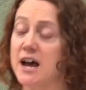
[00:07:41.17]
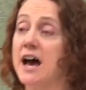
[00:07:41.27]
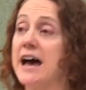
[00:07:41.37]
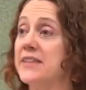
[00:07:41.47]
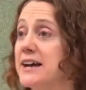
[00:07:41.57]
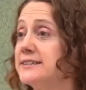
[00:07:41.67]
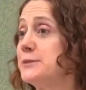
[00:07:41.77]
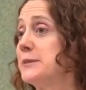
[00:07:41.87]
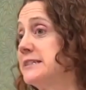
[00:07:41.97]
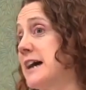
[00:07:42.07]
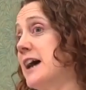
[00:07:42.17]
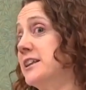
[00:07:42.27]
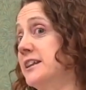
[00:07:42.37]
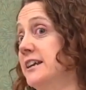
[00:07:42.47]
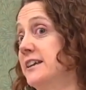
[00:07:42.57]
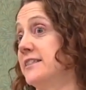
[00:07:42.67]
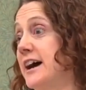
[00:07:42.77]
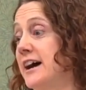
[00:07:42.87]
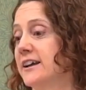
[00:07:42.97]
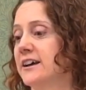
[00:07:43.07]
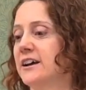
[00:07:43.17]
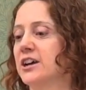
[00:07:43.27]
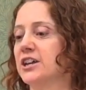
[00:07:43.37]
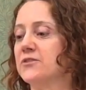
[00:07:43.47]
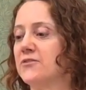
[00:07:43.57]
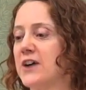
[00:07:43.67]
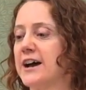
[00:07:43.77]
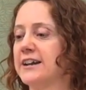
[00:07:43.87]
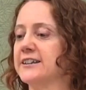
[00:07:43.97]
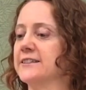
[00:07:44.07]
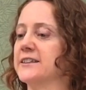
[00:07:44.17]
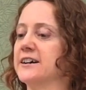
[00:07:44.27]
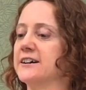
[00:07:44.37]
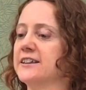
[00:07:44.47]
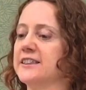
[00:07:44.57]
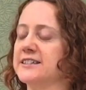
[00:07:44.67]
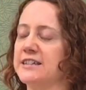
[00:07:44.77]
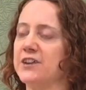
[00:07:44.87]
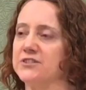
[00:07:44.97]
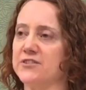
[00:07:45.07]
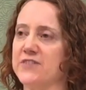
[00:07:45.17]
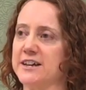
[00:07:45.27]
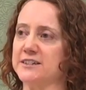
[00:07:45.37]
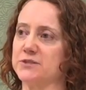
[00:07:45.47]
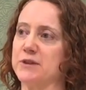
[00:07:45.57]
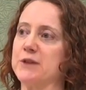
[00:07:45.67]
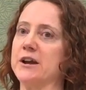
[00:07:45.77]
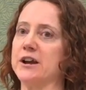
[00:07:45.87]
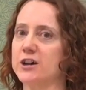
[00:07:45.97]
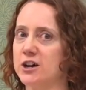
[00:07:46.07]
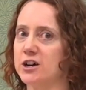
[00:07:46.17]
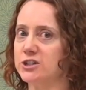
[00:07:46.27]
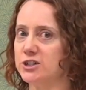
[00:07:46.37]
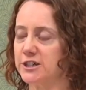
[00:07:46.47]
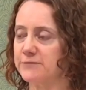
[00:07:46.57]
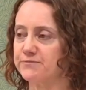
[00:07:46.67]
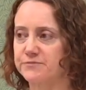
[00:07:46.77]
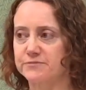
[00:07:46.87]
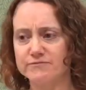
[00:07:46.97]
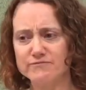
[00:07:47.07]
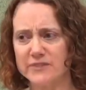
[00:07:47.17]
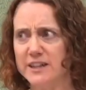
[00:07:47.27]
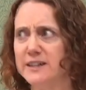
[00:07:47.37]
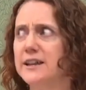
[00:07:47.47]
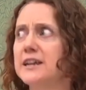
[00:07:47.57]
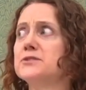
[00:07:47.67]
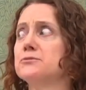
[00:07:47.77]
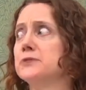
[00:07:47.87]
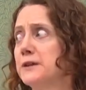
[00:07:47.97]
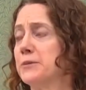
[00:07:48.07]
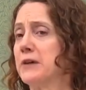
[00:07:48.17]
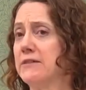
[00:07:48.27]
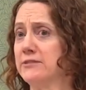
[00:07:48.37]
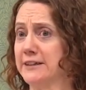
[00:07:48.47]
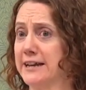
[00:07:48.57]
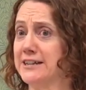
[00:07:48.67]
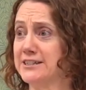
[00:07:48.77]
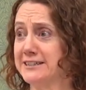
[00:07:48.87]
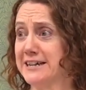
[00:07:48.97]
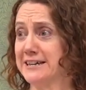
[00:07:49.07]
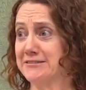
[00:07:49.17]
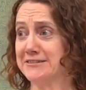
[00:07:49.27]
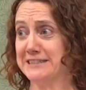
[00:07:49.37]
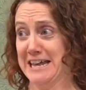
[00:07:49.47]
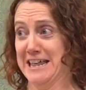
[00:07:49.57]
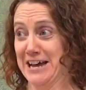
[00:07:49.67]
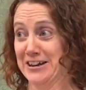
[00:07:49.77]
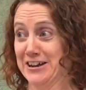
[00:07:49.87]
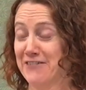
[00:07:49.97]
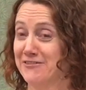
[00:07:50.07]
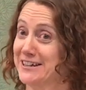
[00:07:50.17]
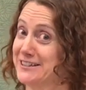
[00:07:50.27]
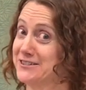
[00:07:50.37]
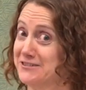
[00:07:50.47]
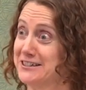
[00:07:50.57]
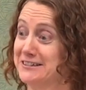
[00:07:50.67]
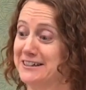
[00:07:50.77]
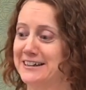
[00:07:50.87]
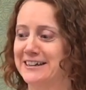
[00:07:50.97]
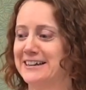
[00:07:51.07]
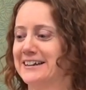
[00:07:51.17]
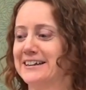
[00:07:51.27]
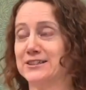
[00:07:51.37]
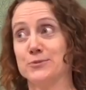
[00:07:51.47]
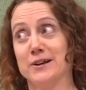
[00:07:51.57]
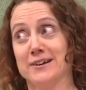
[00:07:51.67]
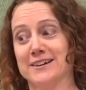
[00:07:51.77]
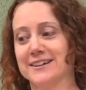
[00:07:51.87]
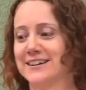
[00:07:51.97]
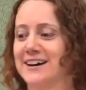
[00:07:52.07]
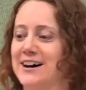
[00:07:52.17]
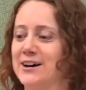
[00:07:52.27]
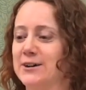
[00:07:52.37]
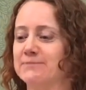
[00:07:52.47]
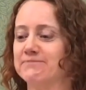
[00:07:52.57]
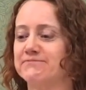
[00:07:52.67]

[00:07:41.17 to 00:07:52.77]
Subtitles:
And that's the mentality that you find in the self-defense right-wing gun culture. And it's really prevalent. Like, I just can't say that enough. Like, it's real. It's weird. And